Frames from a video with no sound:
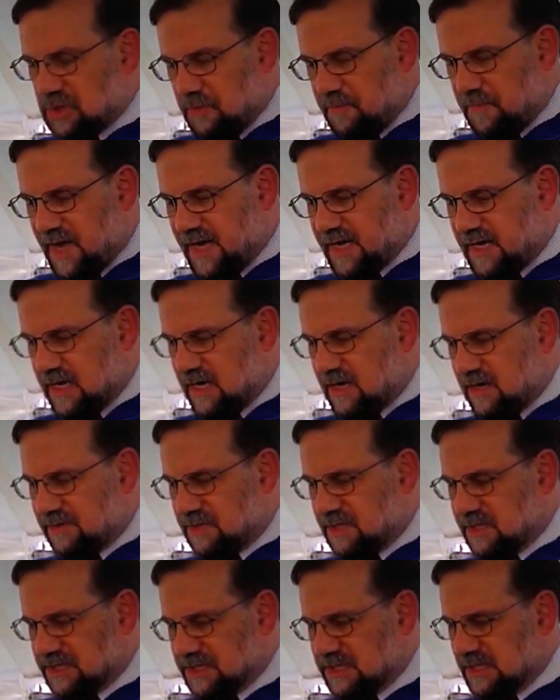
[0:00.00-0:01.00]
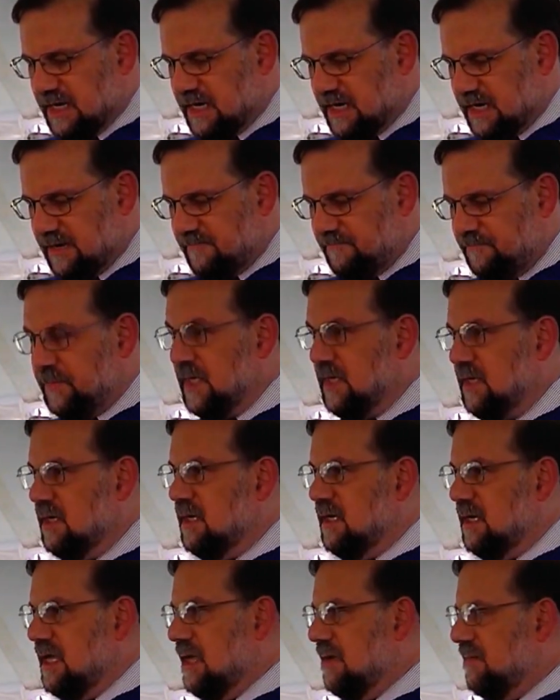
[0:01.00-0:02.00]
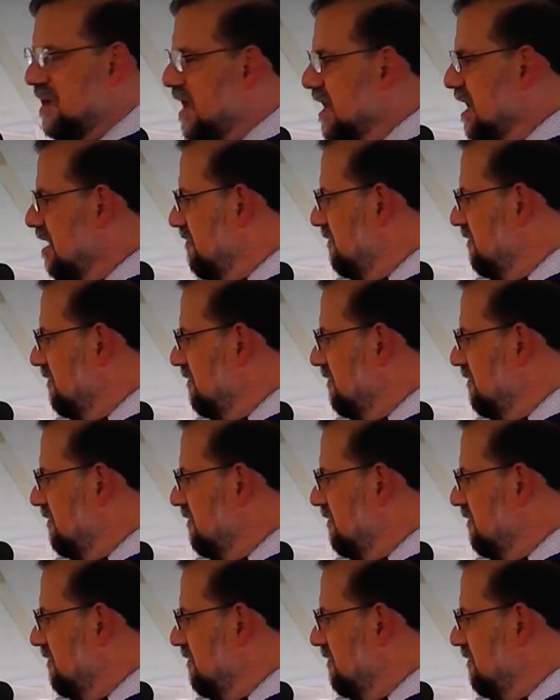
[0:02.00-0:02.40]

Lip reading: who pioneered this study. He may